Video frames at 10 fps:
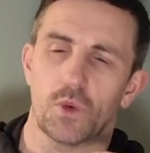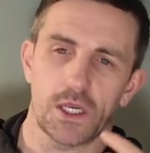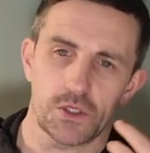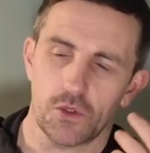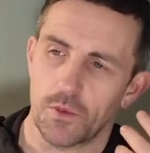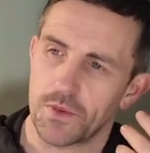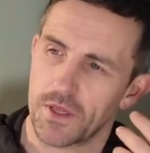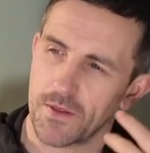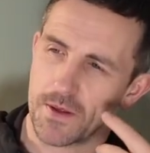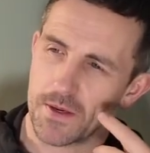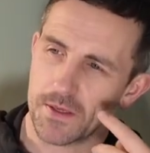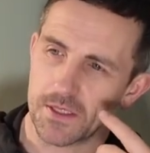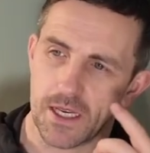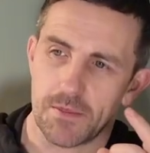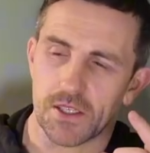I stopped at the
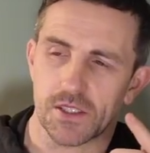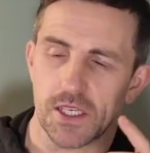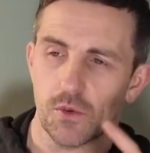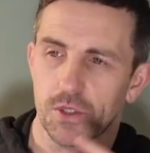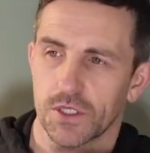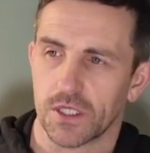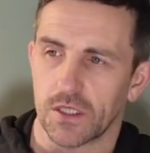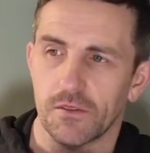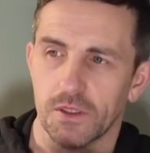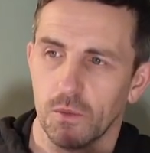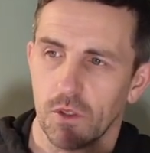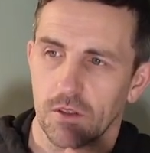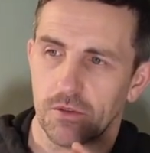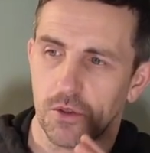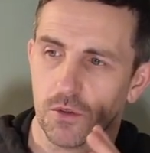Greymare's Tail, which is a lovely
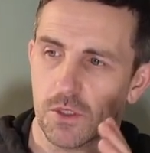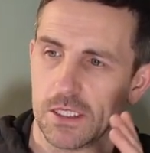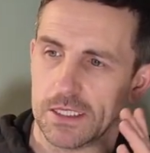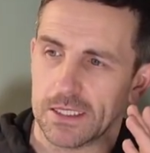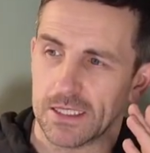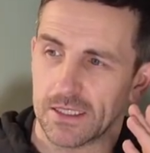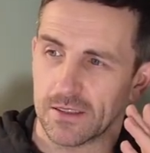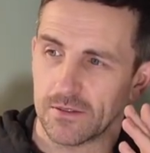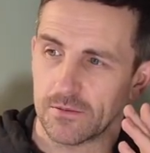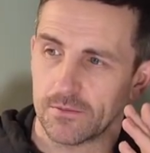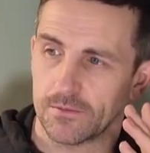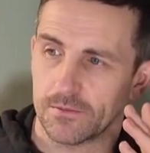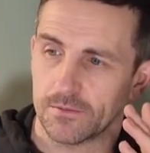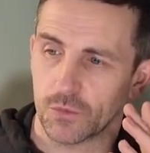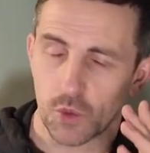waterfall.
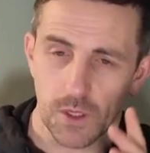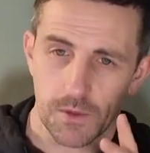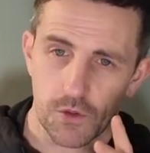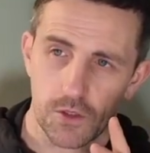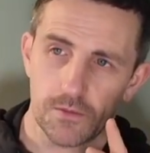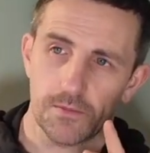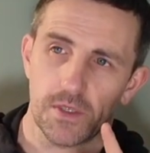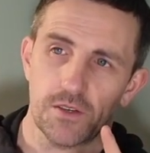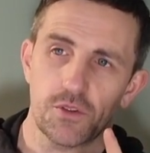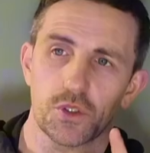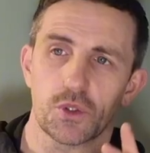Don't get me wrong, if you're